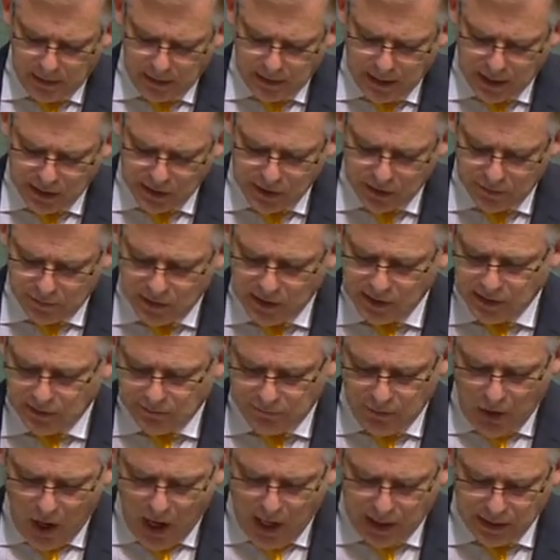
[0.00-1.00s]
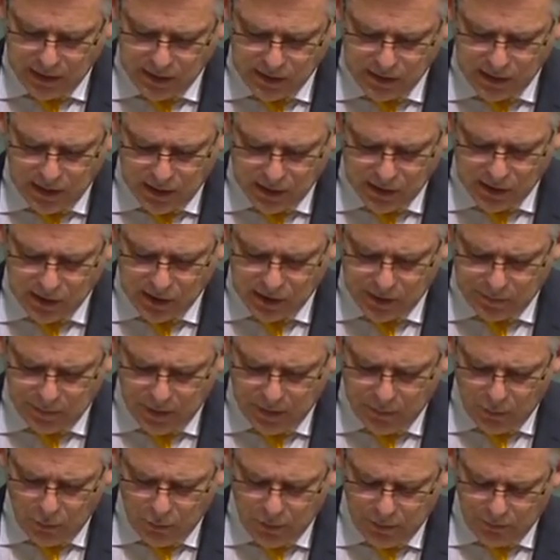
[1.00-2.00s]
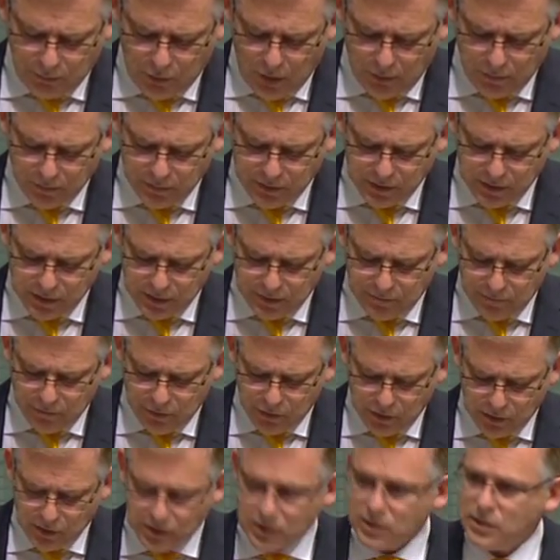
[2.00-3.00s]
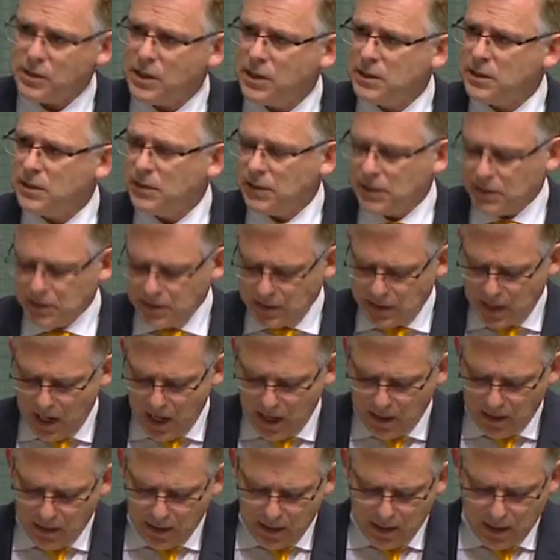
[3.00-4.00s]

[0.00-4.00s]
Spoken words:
against domestic violence and assist people with problems as diverse as Centrelink debt,